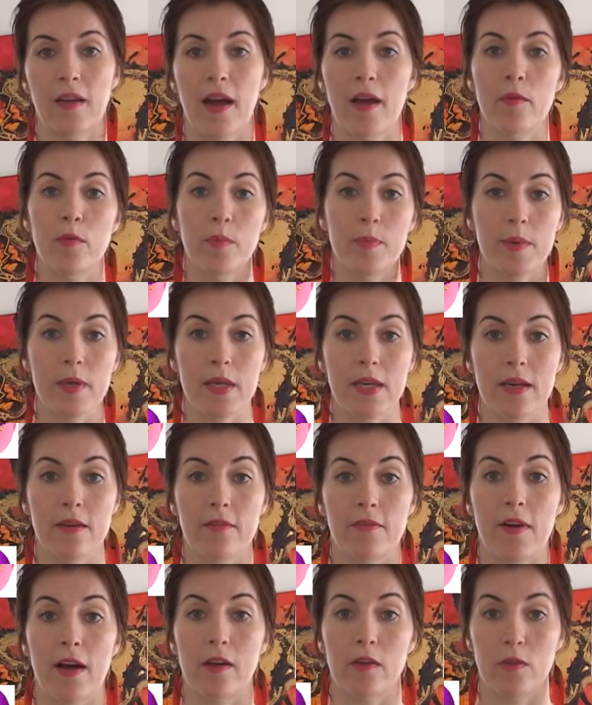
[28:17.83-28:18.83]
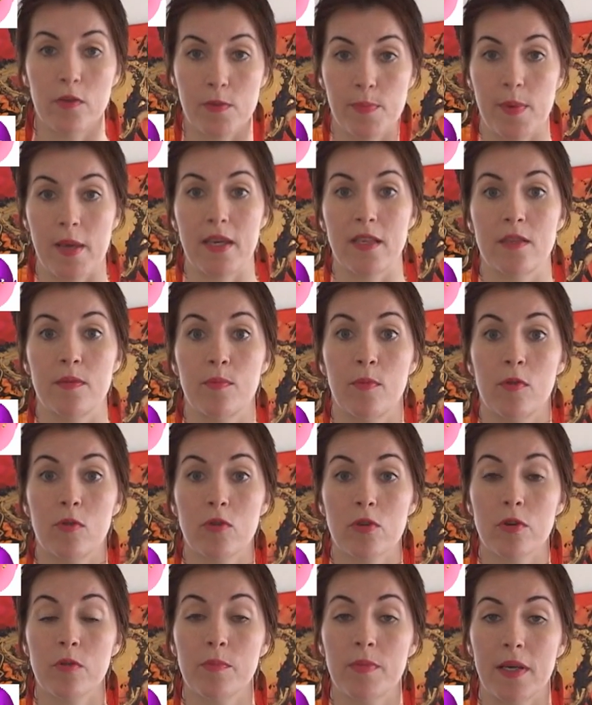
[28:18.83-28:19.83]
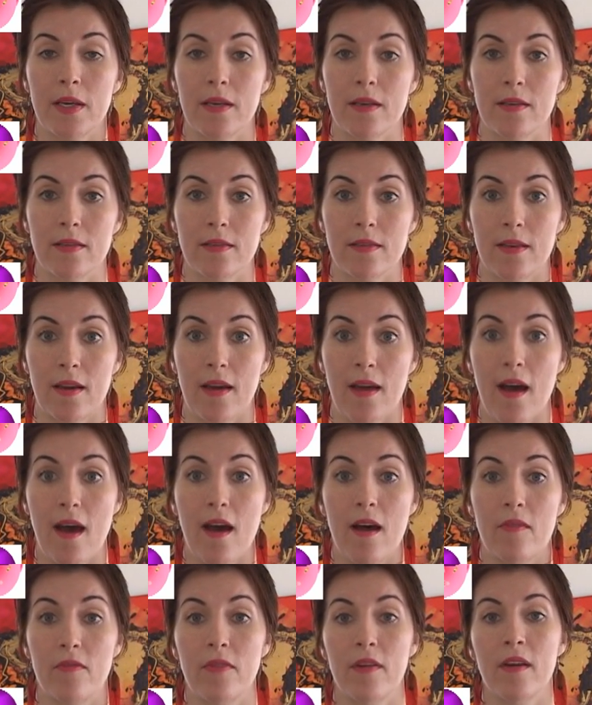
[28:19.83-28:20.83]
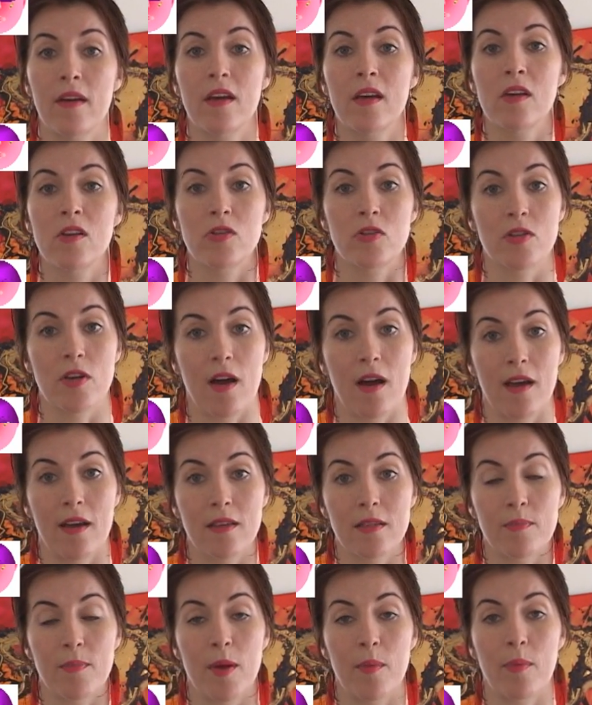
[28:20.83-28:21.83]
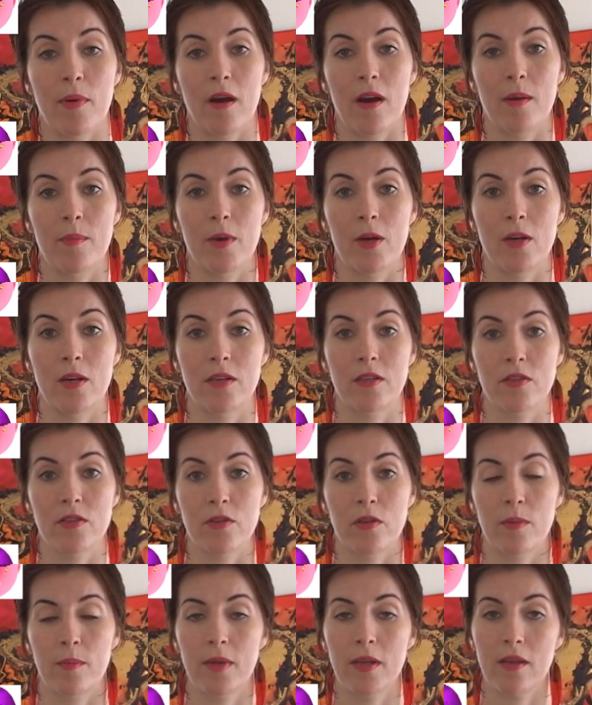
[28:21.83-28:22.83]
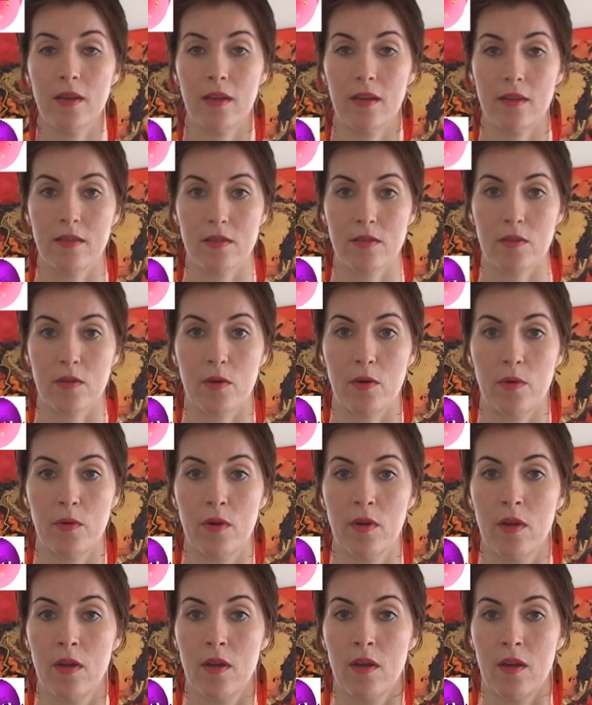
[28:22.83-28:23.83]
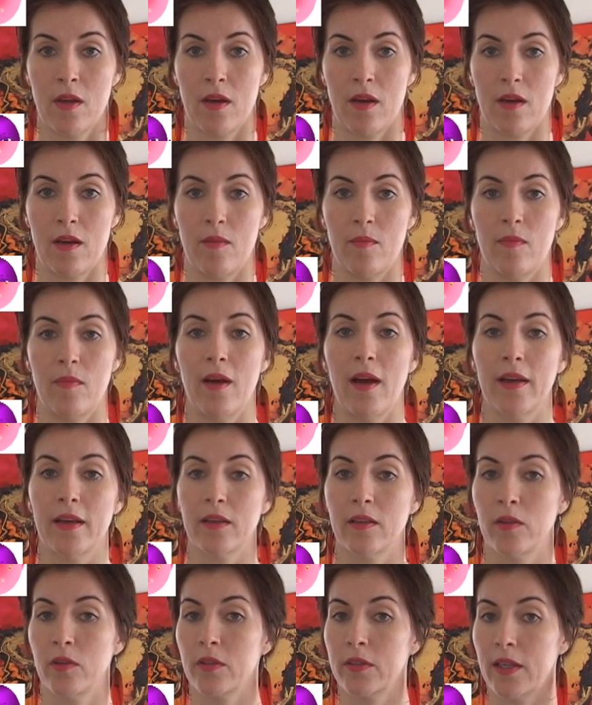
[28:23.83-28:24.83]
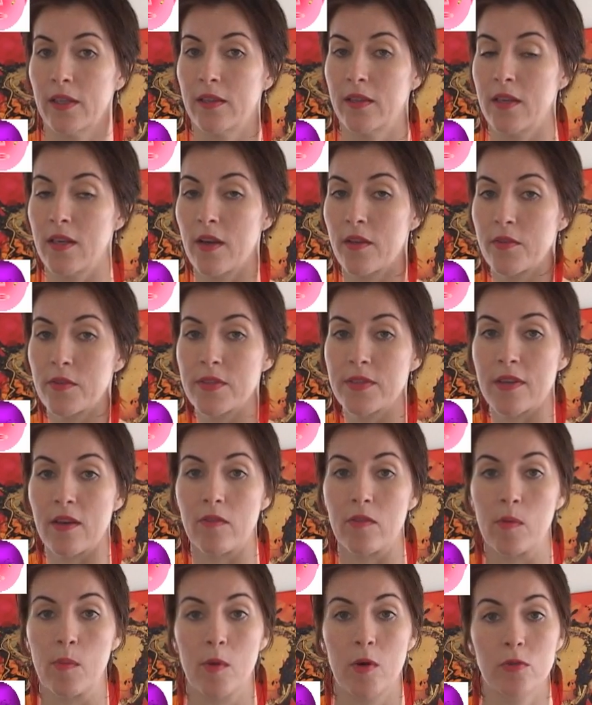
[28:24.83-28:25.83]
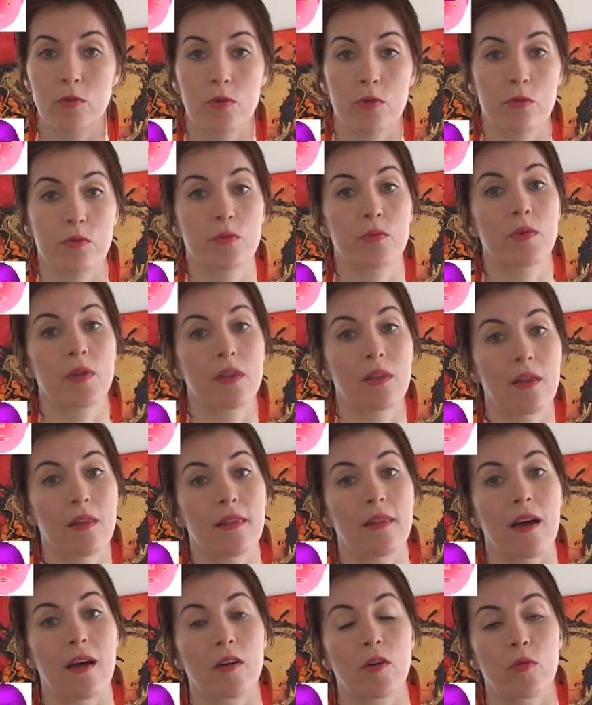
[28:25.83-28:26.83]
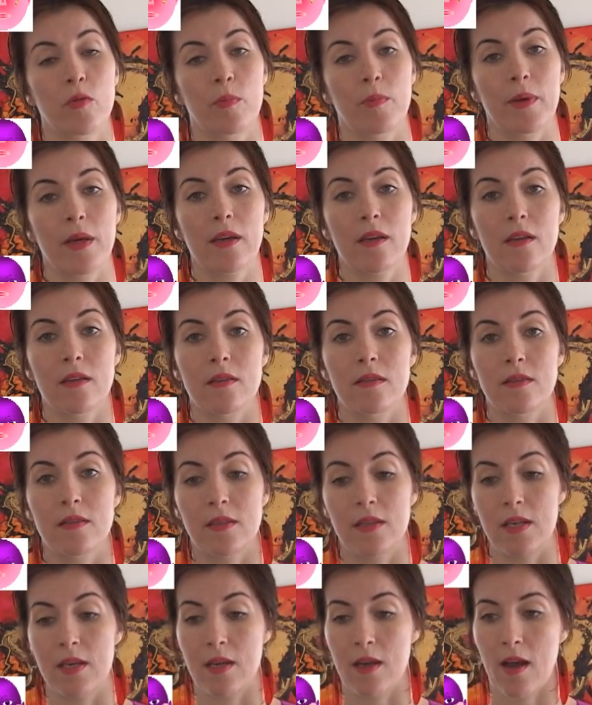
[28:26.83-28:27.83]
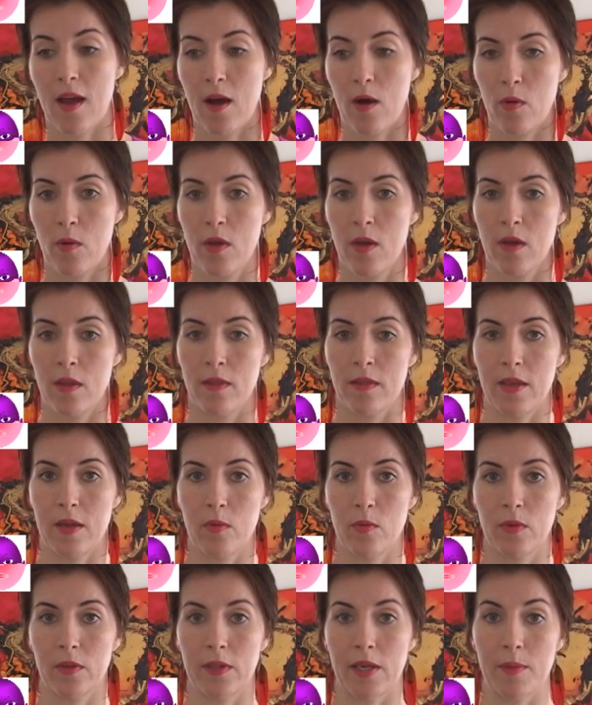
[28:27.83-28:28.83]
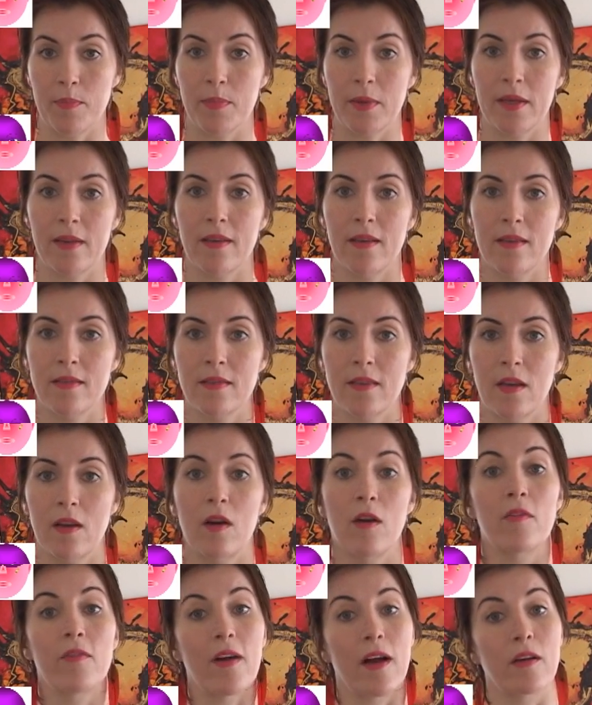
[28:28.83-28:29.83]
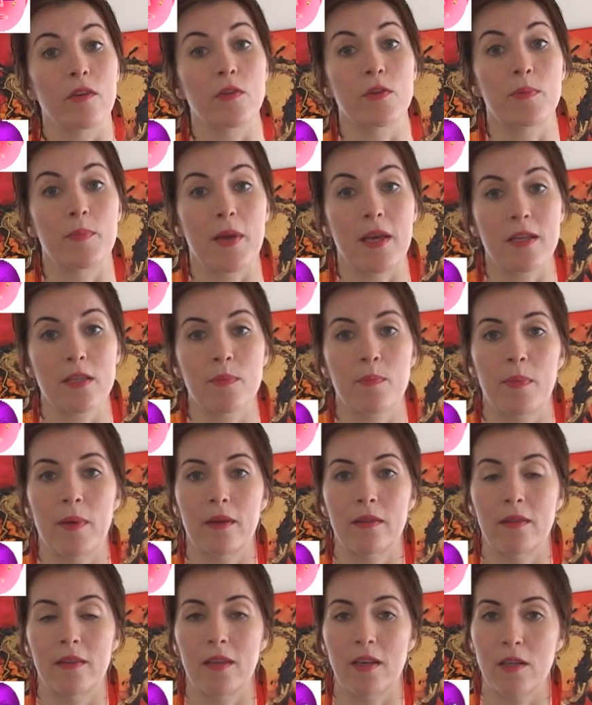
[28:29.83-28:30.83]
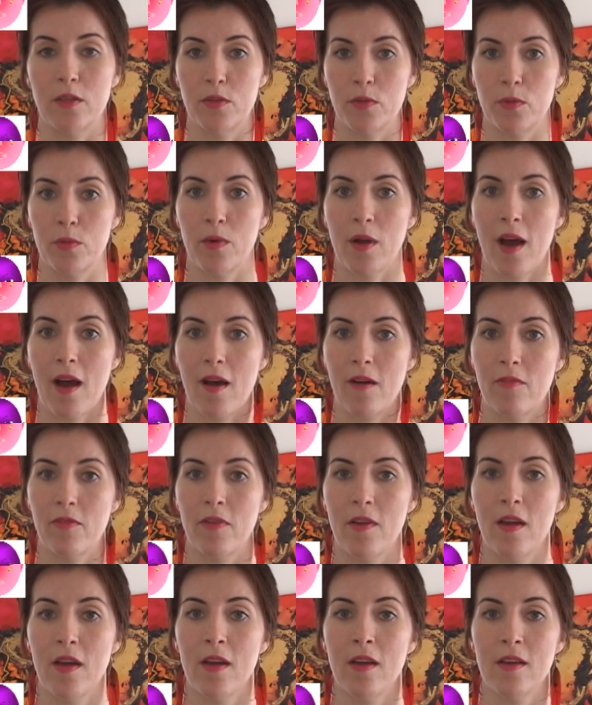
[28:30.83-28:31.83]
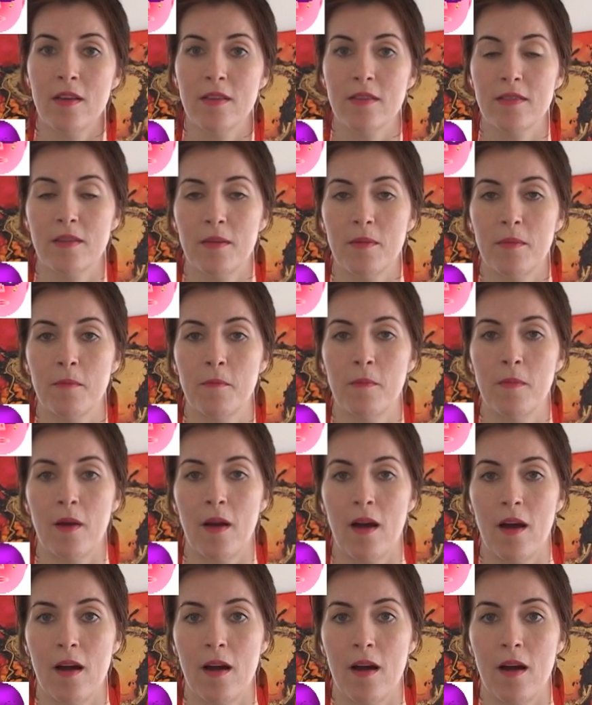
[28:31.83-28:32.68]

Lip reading: I would be a values-based mojo because I have Jai as my primary discernment, and so I can look at the other 7 mojos within that grouping and see how they relate, because they are values-based, but they do have some